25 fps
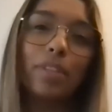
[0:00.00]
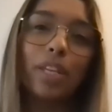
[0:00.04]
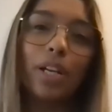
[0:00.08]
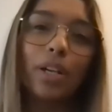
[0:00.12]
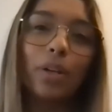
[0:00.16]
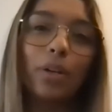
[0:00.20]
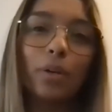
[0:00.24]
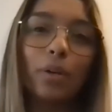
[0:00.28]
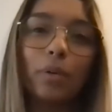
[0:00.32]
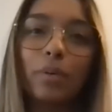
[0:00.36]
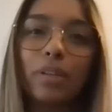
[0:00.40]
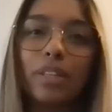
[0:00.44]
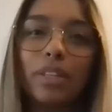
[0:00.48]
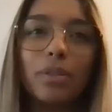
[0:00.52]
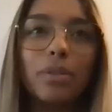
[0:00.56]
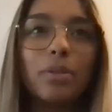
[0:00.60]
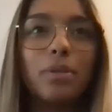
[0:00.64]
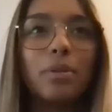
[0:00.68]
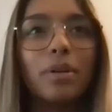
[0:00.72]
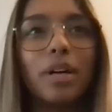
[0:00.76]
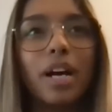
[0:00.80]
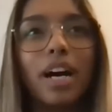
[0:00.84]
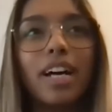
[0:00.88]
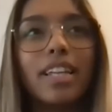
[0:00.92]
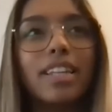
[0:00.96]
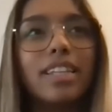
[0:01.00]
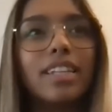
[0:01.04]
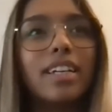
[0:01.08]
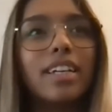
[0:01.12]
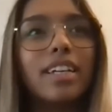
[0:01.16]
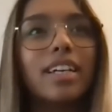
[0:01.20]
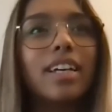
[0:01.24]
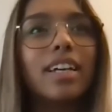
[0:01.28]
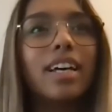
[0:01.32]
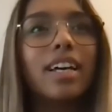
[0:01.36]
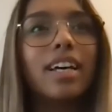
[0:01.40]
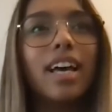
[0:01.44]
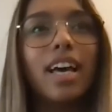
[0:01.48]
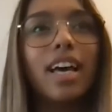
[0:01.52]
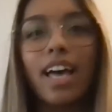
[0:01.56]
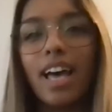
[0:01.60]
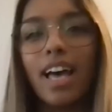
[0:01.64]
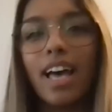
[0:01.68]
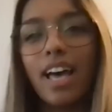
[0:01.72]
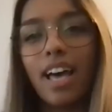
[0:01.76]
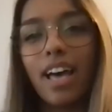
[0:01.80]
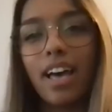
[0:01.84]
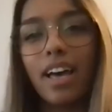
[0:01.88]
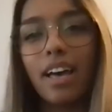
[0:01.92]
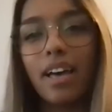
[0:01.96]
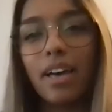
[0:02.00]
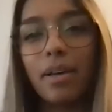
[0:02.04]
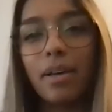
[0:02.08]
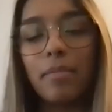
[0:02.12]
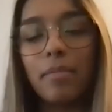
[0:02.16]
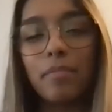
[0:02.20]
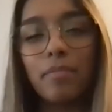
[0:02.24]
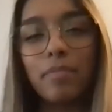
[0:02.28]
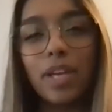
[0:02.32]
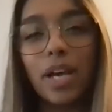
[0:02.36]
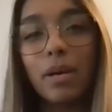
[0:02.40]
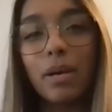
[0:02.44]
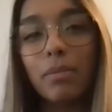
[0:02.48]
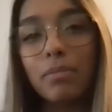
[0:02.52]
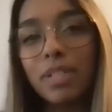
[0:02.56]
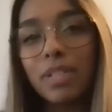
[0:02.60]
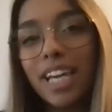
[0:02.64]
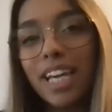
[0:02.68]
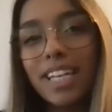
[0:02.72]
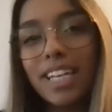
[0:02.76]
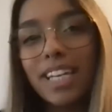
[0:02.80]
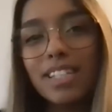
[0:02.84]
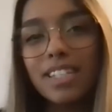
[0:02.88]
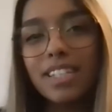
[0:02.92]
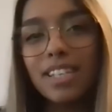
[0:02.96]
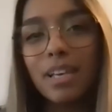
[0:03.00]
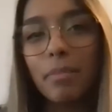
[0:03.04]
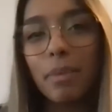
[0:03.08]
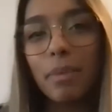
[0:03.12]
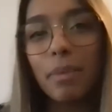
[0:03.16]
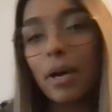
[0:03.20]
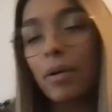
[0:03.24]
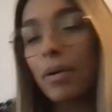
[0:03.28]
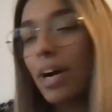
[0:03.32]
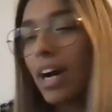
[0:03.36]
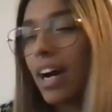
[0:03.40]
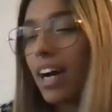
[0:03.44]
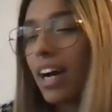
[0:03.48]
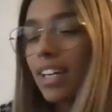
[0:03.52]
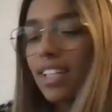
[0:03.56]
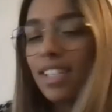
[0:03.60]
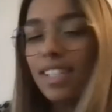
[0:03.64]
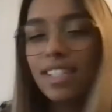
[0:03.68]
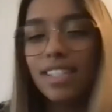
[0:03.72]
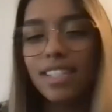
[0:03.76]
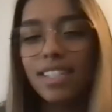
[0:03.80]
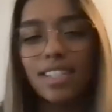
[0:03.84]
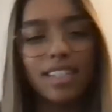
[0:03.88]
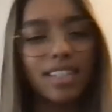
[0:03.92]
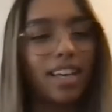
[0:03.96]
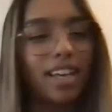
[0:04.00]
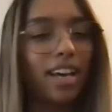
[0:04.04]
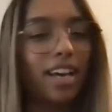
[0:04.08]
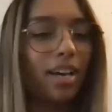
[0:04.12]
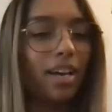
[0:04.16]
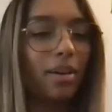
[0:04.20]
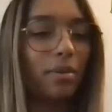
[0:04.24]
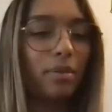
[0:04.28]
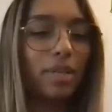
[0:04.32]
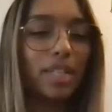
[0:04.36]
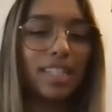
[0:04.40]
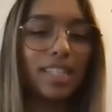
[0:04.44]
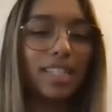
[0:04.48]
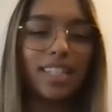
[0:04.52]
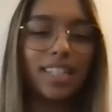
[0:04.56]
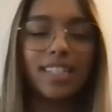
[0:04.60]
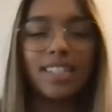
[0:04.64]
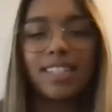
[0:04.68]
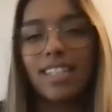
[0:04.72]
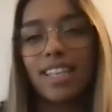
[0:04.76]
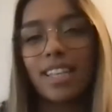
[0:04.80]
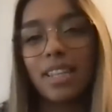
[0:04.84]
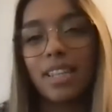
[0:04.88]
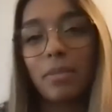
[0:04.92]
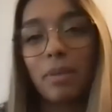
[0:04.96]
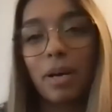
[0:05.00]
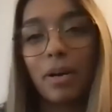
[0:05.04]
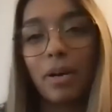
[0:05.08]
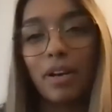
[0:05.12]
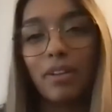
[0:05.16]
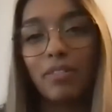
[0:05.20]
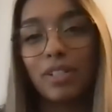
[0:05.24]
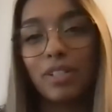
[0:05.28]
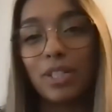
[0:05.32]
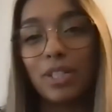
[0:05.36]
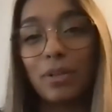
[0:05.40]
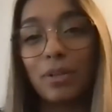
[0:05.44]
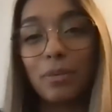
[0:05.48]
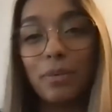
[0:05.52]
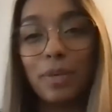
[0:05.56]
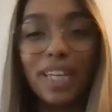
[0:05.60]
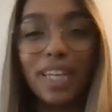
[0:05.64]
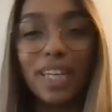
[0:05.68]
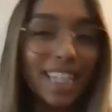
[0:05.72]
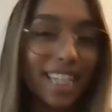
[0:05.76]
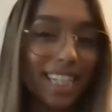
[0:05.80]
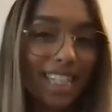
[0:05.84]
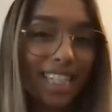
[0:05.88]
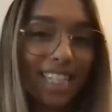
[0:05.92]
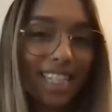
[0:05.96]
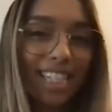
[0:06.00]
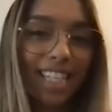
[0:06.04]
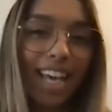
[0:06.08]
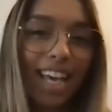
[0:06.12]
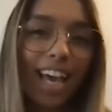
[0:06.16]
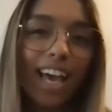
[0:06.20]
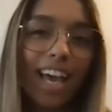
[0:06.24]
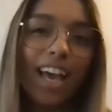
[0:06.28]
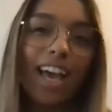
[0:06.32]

along with all other updates about us. We tend to send them out every 2 weeks.